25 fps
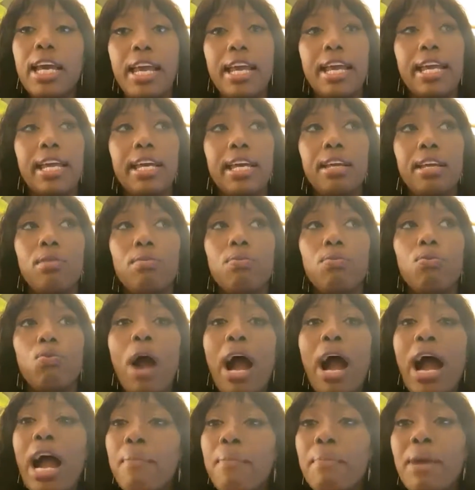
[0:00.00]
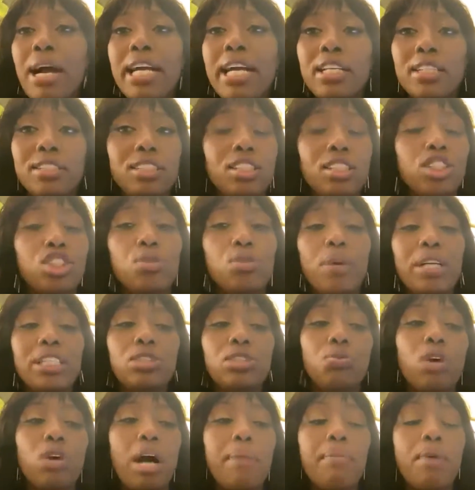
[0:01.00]
And why am I in a
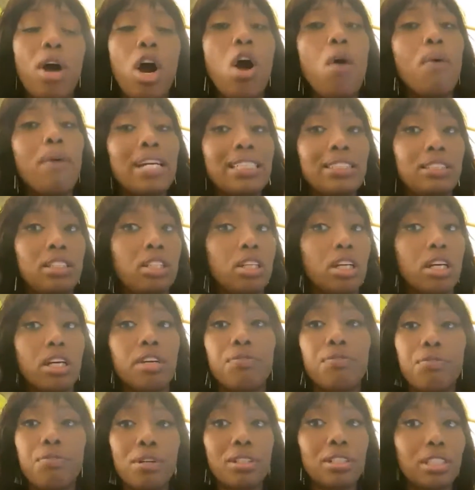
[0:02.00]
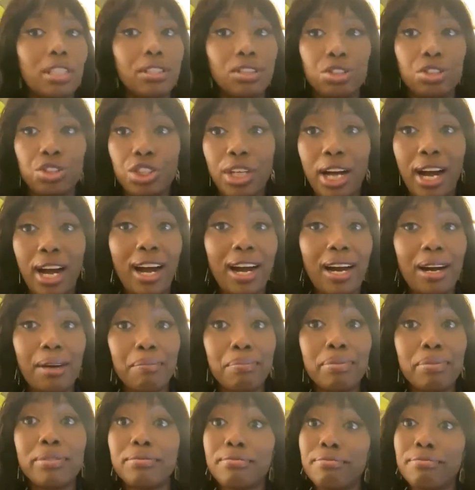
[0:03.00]
situation where I'm always looking for another job?